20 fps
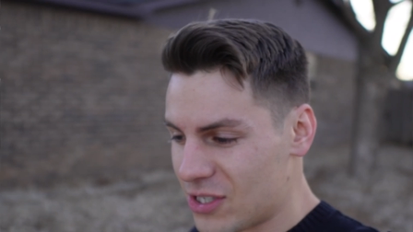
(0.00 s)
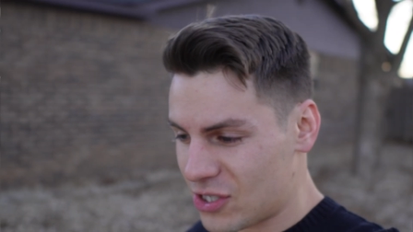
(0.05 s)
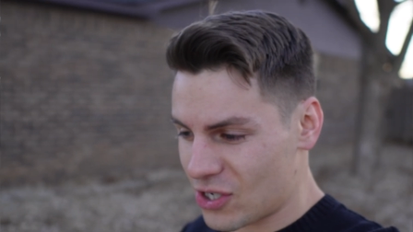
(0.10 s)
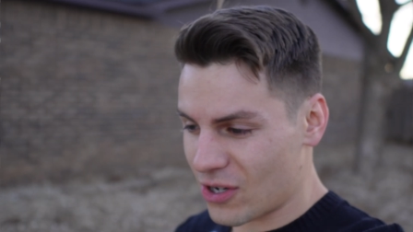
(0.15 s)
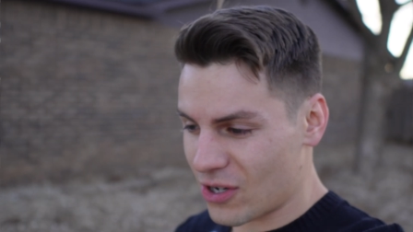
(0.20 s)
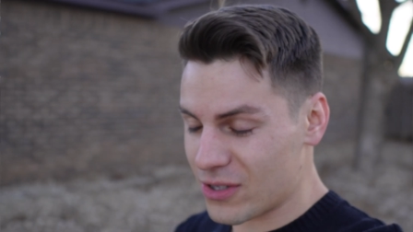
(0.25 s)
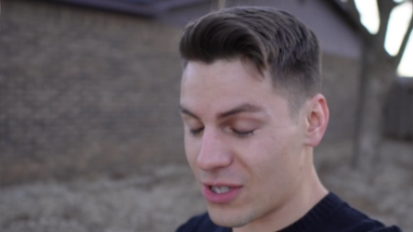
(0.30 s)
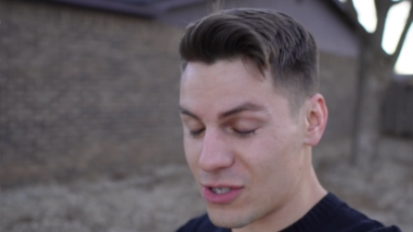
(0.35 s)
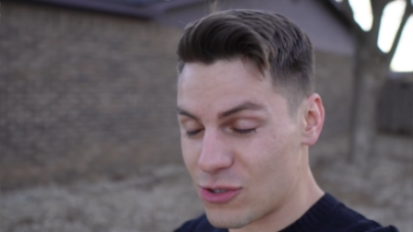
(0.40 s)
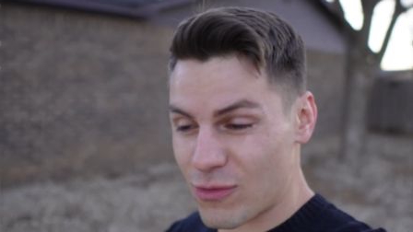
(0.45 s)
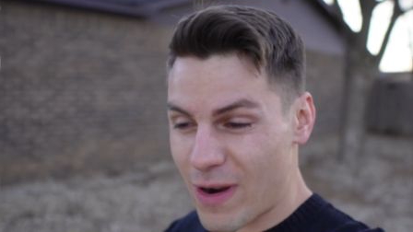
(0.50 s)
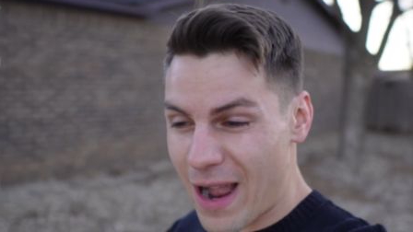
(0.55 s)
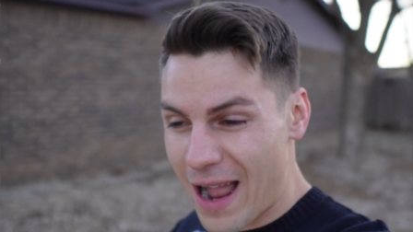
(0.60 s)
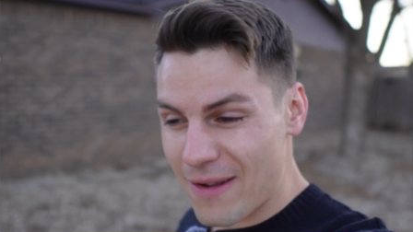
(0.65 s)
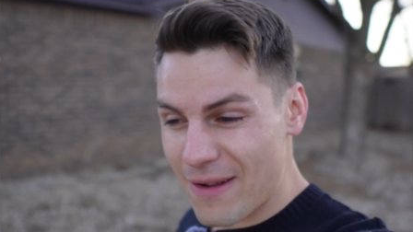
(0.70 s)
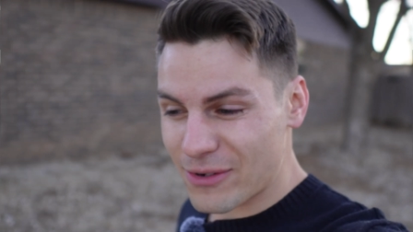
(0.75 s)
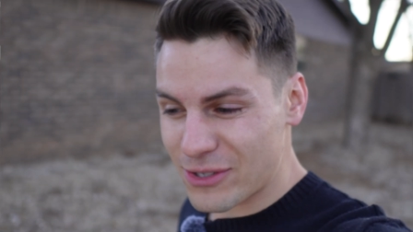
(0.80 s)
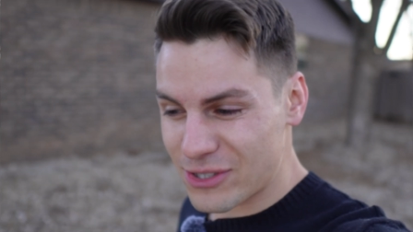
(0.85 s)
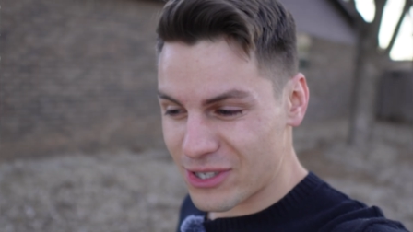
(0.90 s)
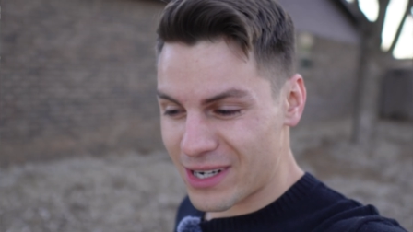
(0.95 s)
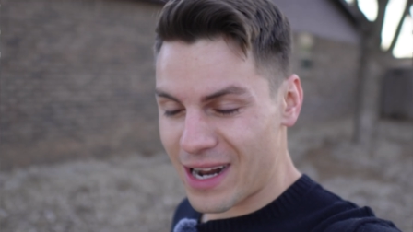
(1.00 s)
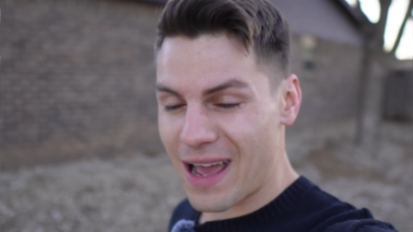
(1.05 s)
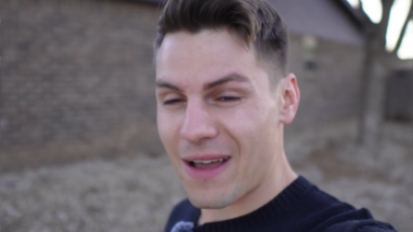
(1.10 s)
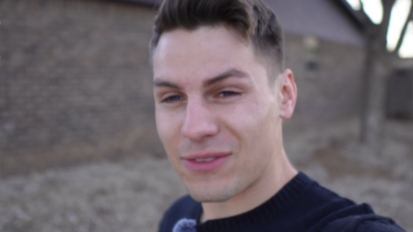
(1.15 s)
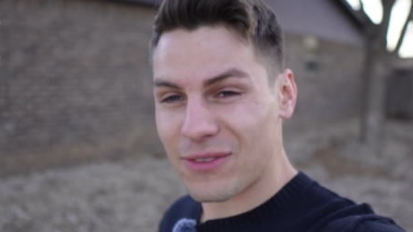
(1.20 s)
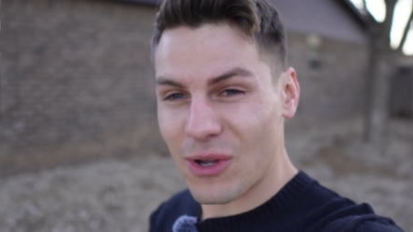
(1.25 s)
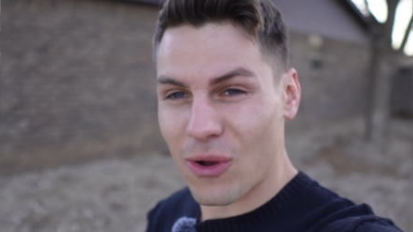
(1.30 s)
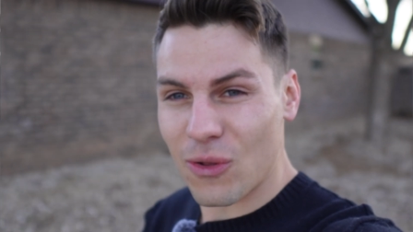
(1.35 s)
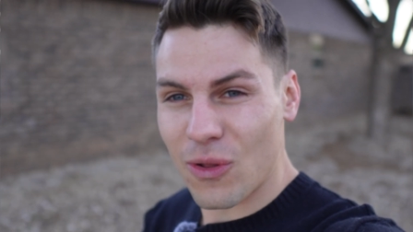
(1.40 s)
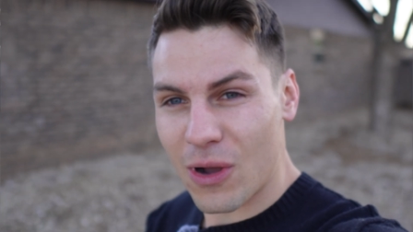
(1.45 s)
Sure, the drivers are gonna
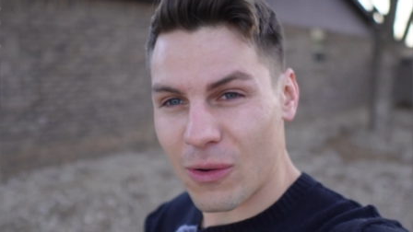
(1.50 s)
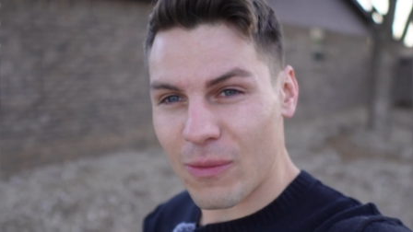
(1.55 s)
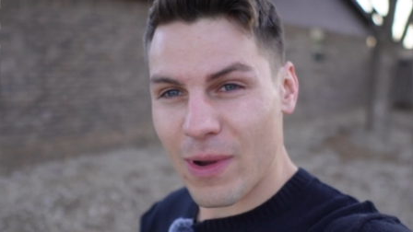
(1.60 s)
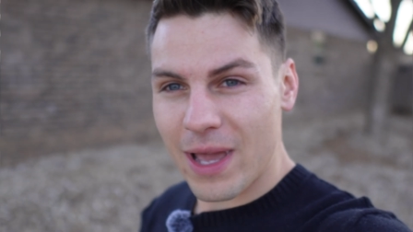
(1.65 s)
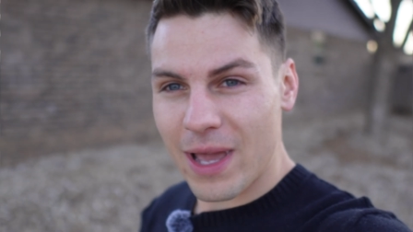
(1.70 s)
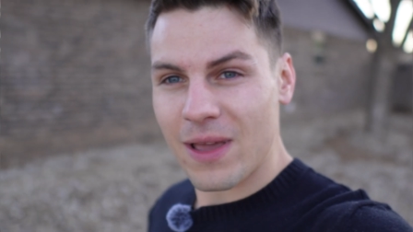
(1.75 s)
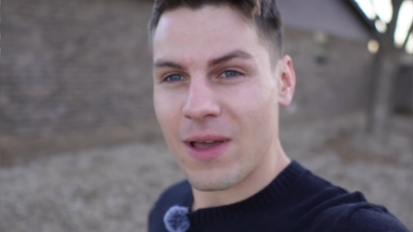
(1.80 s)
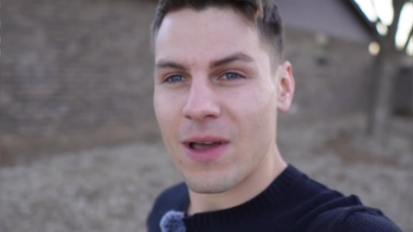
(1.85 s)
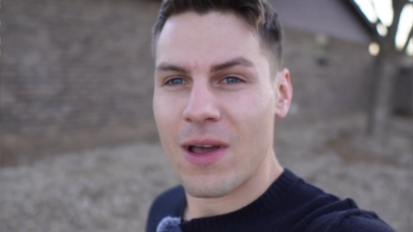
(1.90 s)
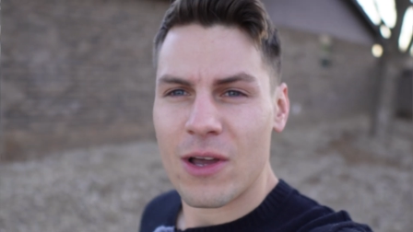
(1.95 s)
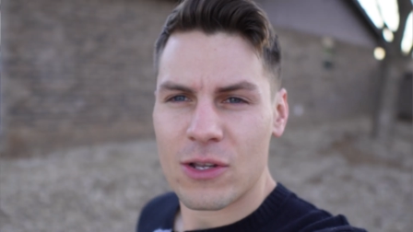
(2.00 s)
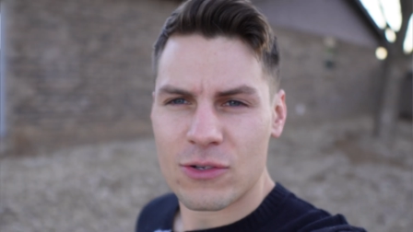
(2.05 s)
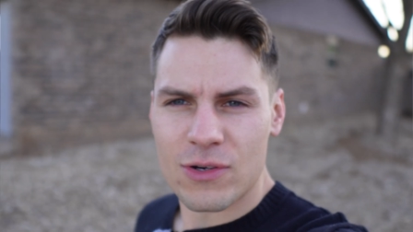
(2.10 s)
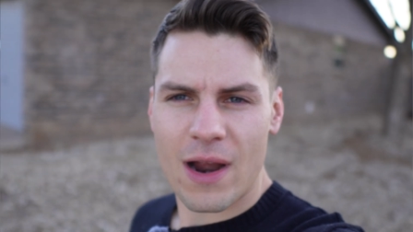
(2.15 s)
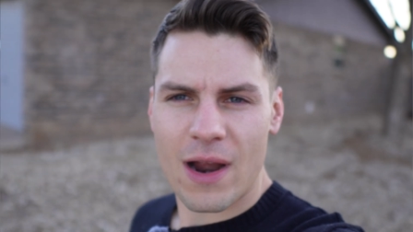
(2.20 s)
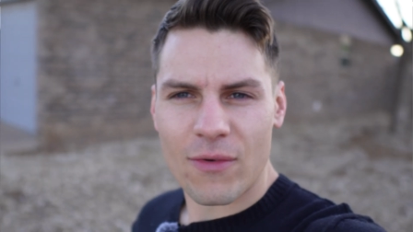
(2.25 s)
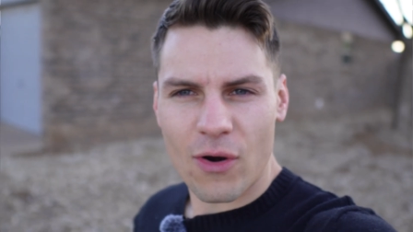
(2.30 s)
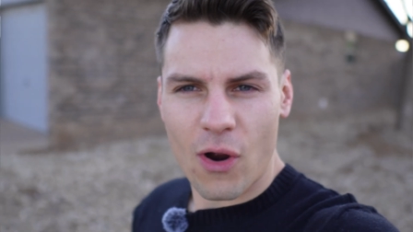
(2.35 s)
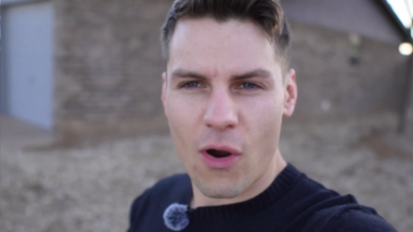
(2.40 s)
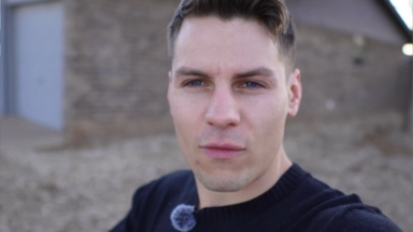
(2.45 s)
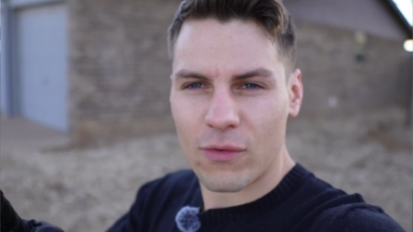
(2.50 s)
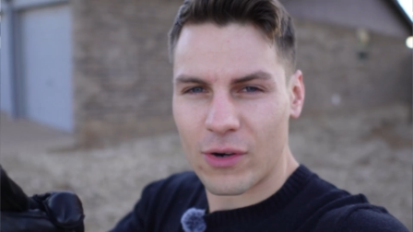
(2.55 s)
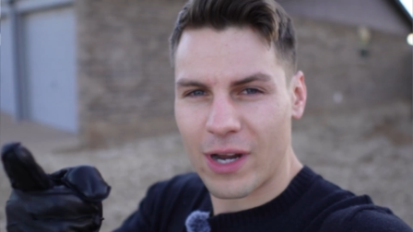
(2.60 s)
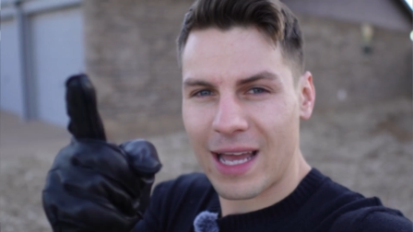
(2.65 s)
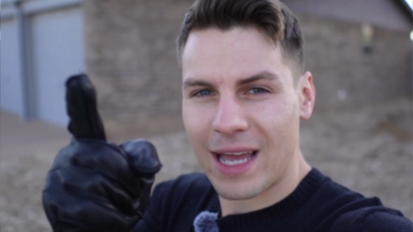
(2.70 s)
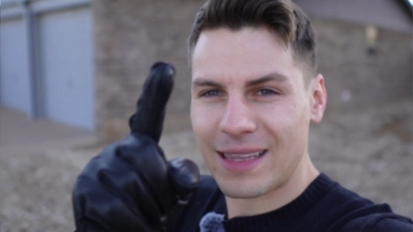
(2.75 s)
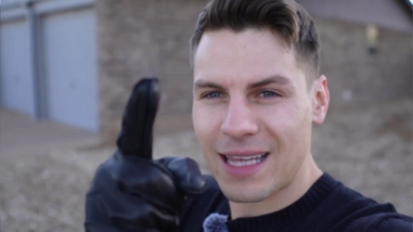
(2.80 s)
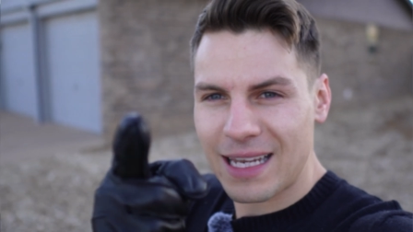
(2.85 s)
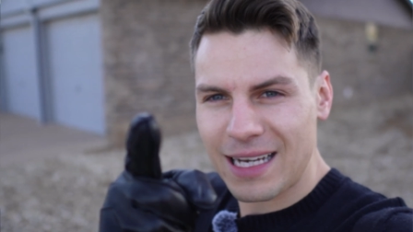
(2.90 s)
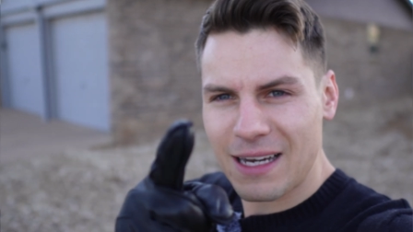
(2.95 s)
have to go a long way, driver
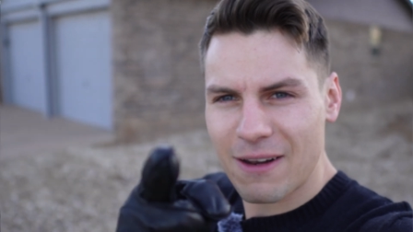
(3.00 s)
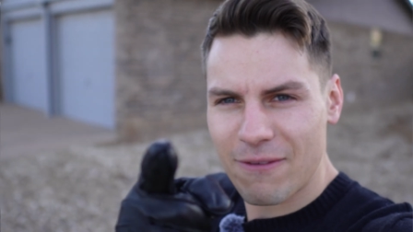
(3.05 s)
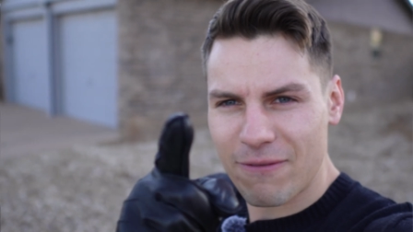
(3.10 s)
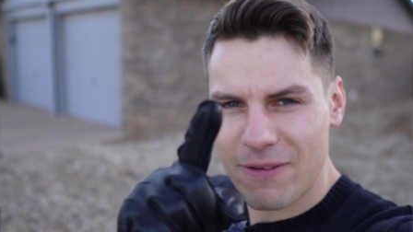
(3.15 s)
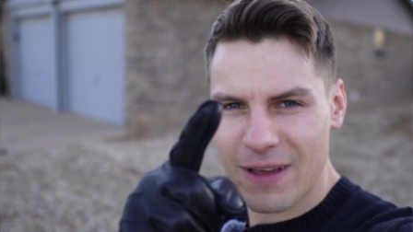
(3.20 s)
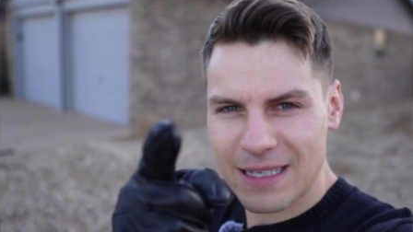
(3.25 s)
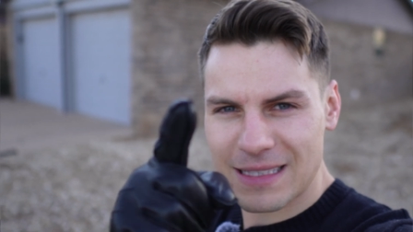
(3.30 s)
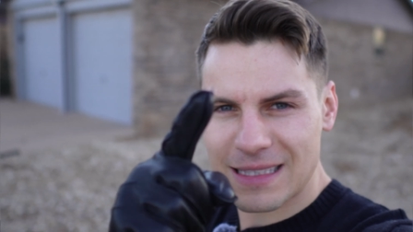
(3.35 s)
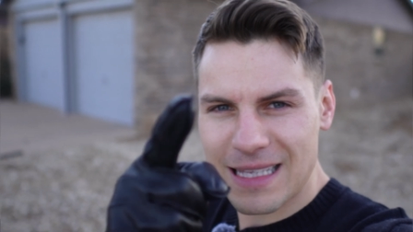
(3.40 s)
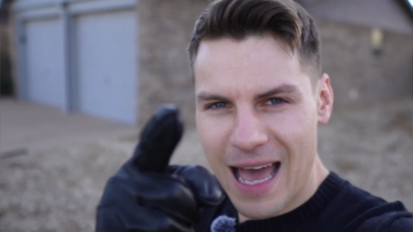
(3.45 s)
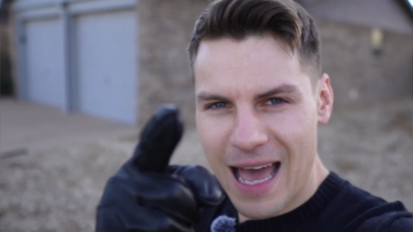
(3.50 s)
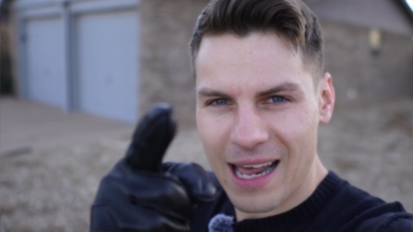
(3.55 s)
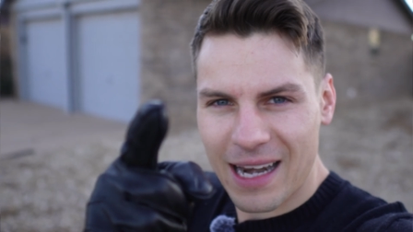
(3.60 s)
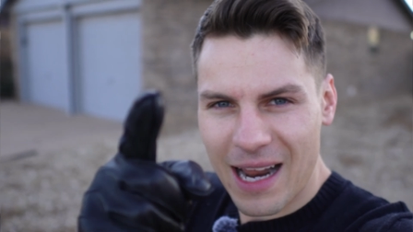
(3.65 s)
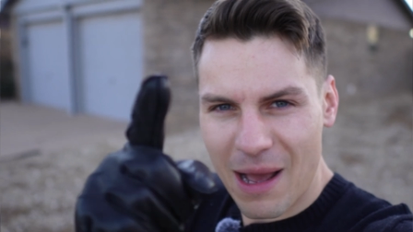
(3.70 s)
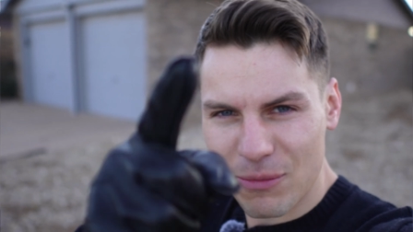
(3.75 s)
overhead, they need to fix that.